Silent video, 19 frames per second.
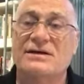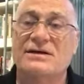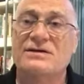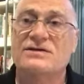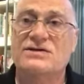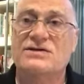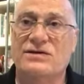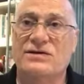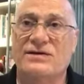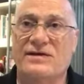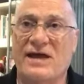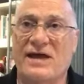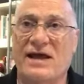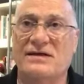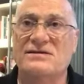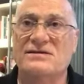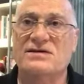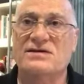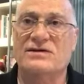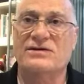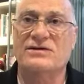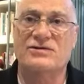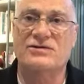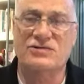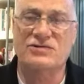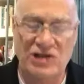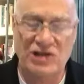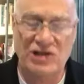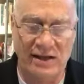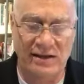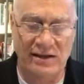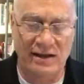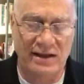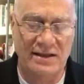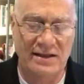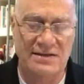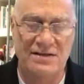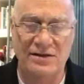to then sort of
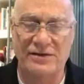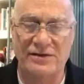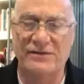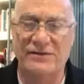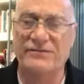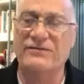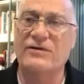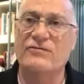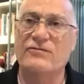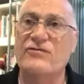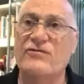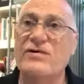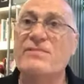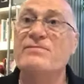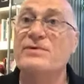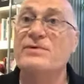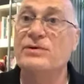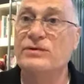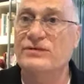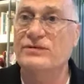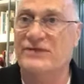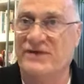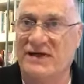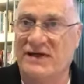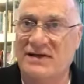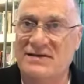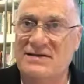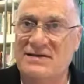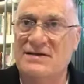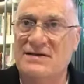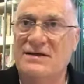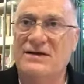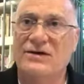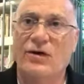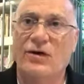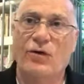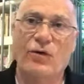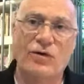gently sort of remove it
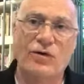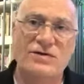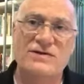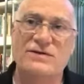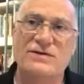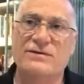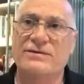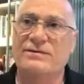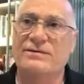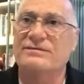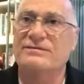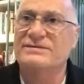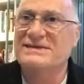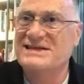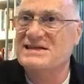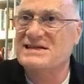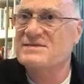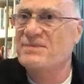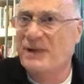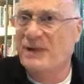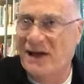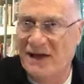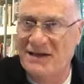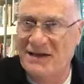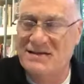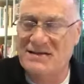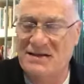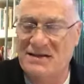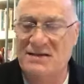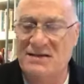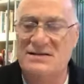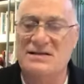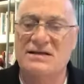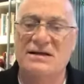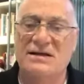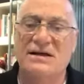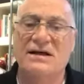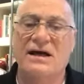or to displace it,
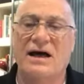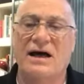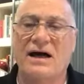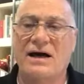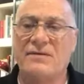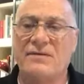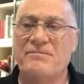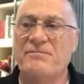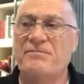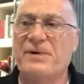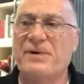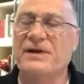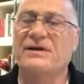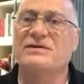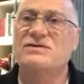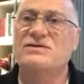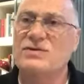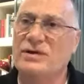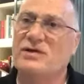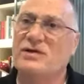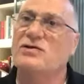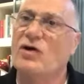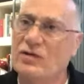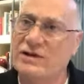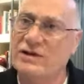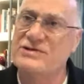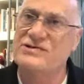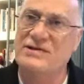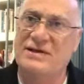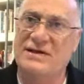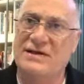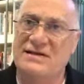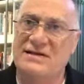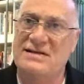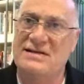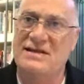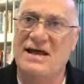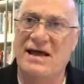but to acknowledge that
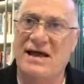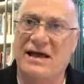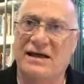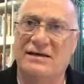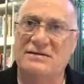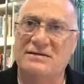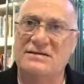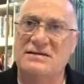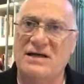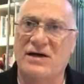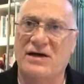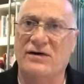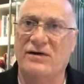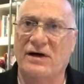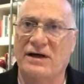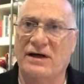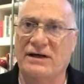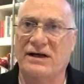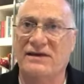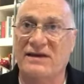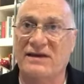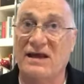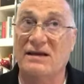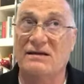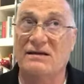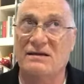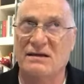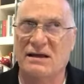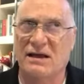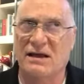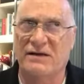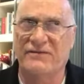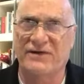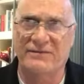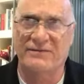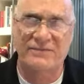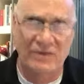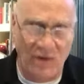it's there. So, and I think, if
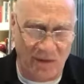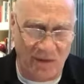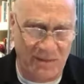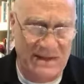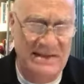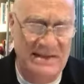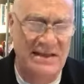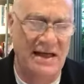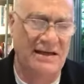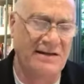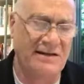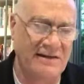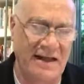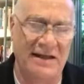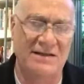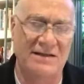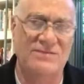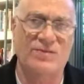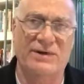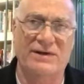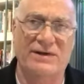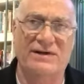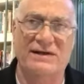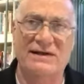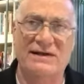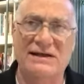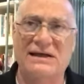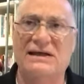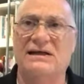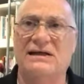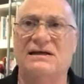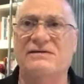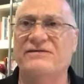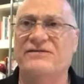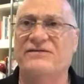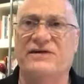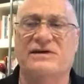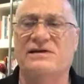I'm not mistaken, that is one of the
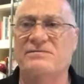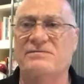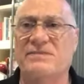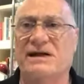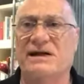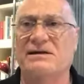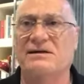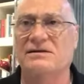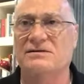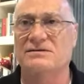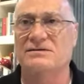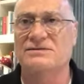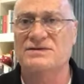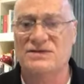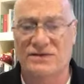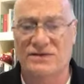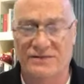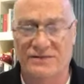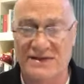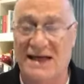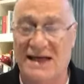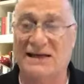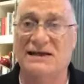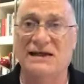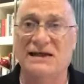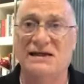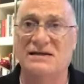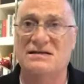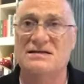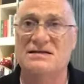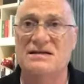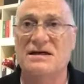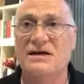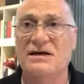key fundamental sort of techniques